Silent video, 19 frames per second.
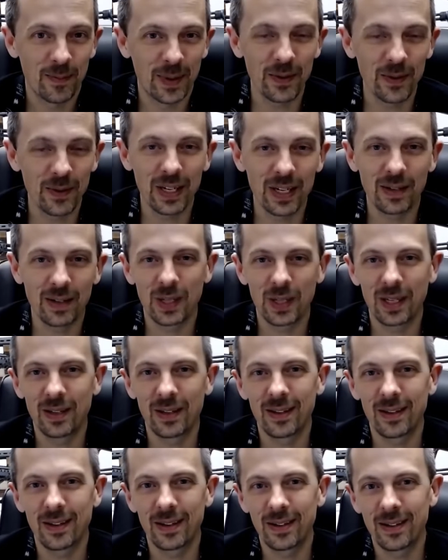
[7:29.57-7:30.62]
only
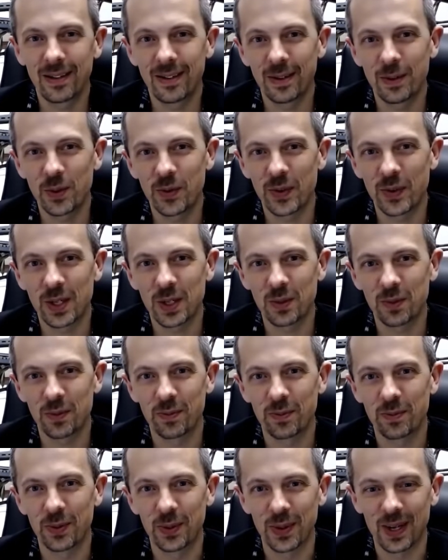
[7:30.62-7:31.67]
within the universe of
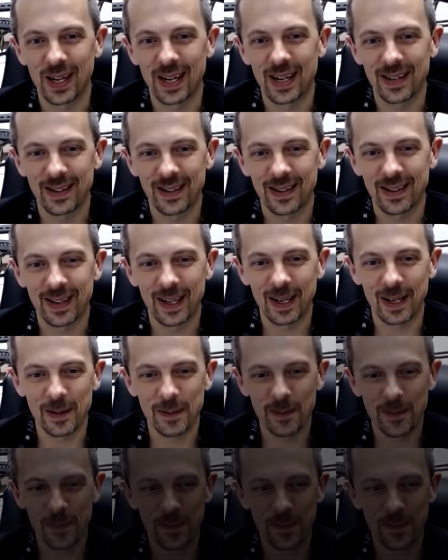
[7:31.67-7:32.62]
Borderlands, I think.